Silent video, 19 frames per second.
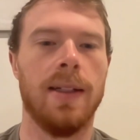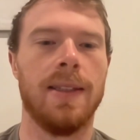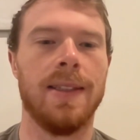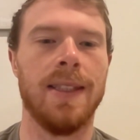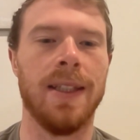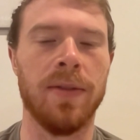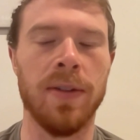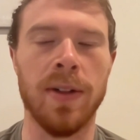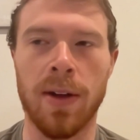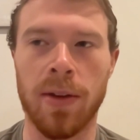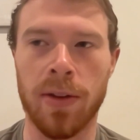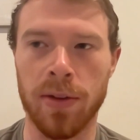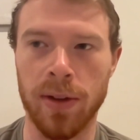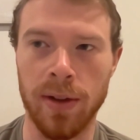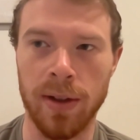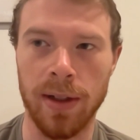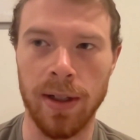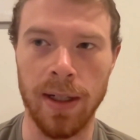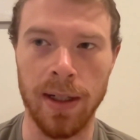different
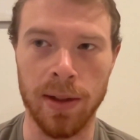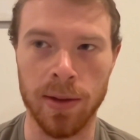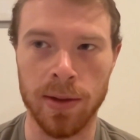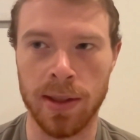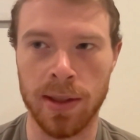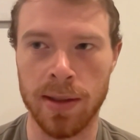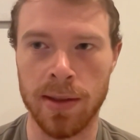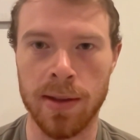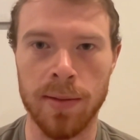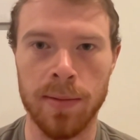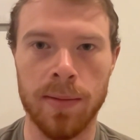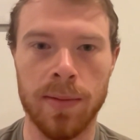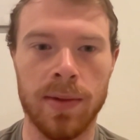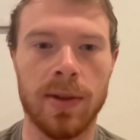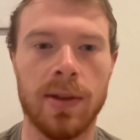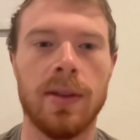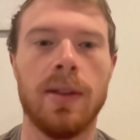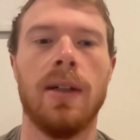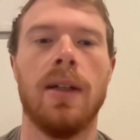L3
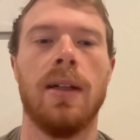ecosystems,